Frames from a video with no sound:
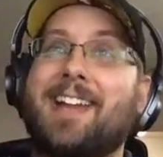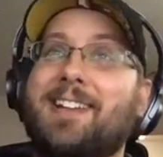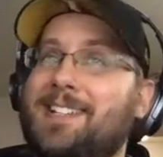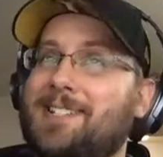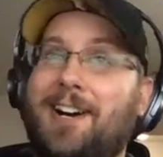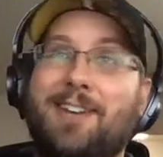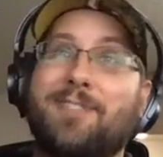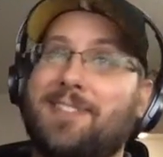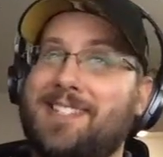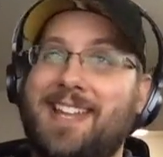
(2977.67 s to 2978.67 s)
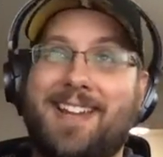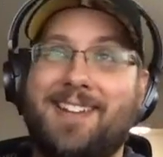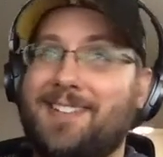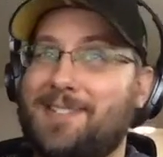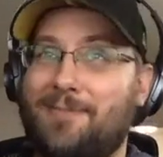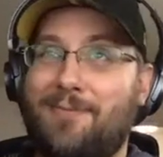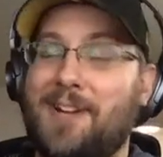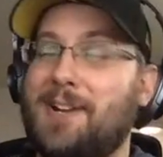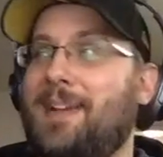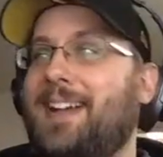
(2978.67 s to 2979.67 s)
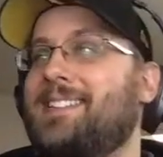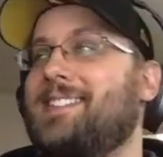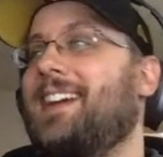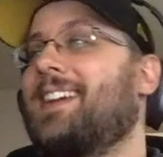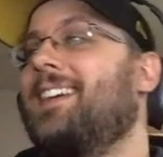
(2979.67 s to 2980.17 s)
It's awful in Snack. It's very bad in Snack.